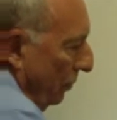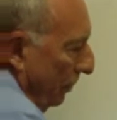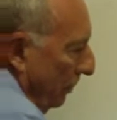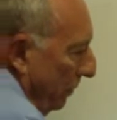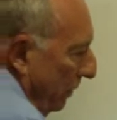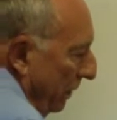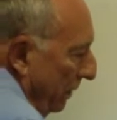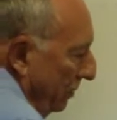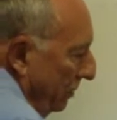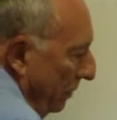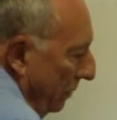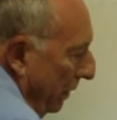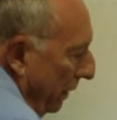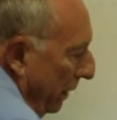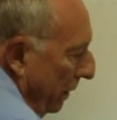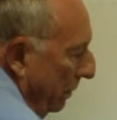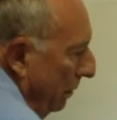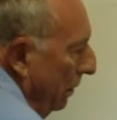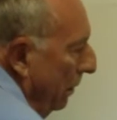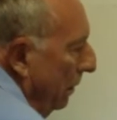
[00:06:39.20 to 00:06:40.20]
something less than
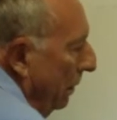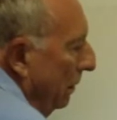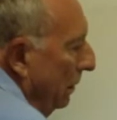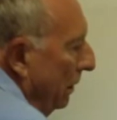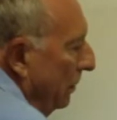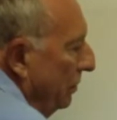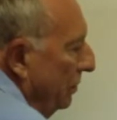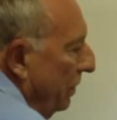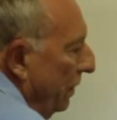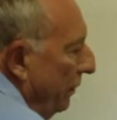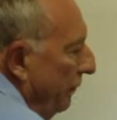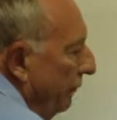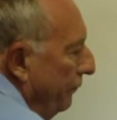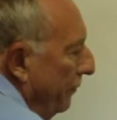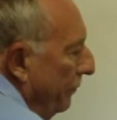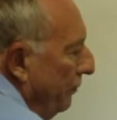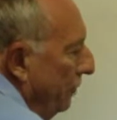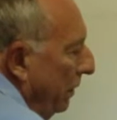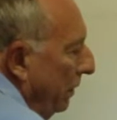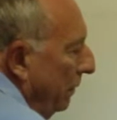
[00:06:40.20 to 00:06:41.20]
that, let's say
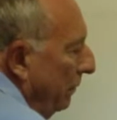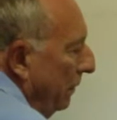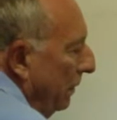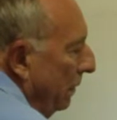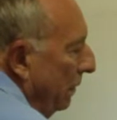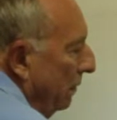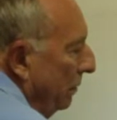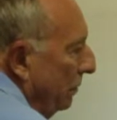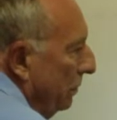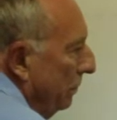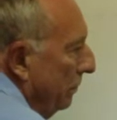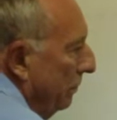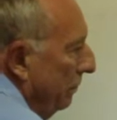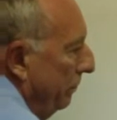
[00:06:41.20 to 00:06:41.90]
15 minutes.